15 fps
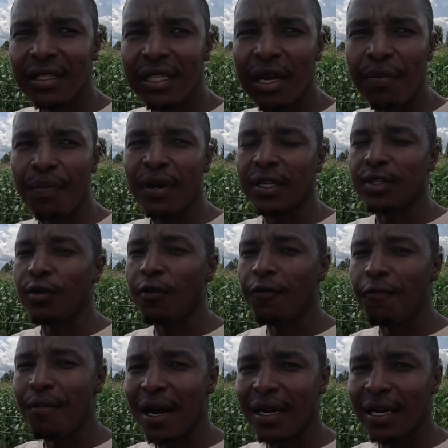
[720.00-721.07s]
tippers of
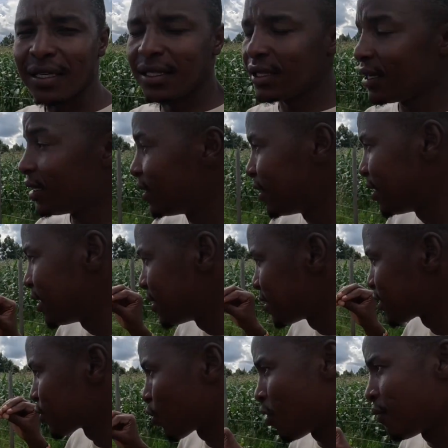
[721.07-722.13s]
ballast in
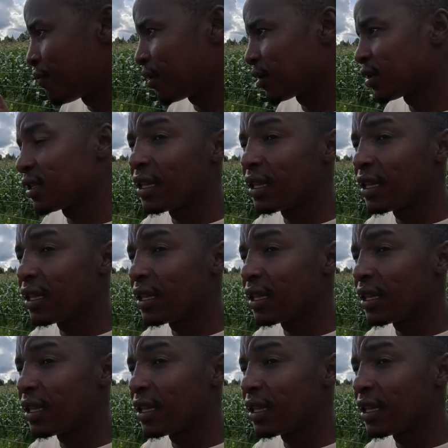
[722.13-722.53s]
this compound,